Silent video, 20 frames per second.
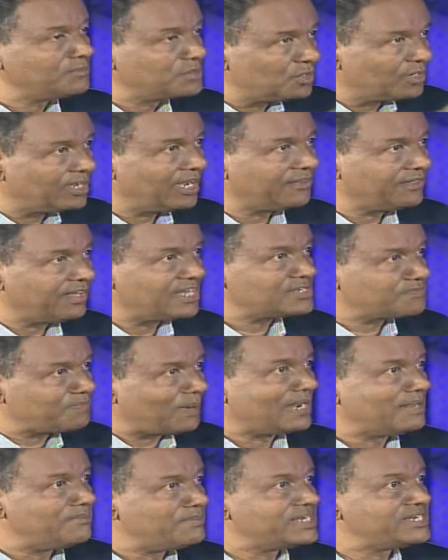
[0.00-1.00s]
together as
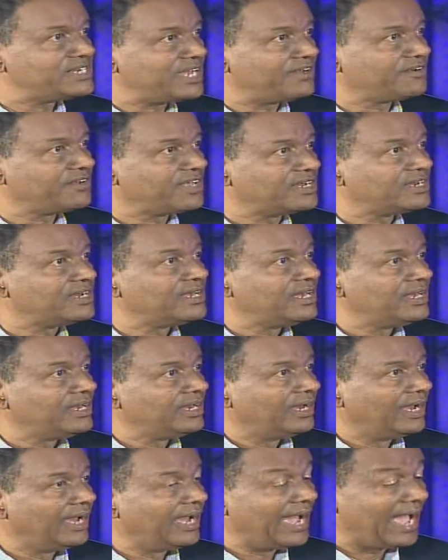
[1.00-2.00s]
parliamentarian
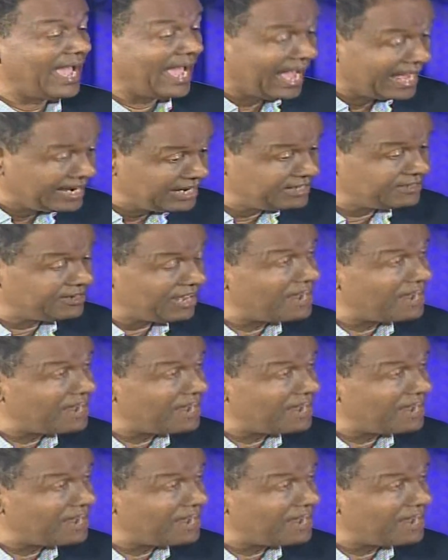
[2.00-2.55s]
uh, and,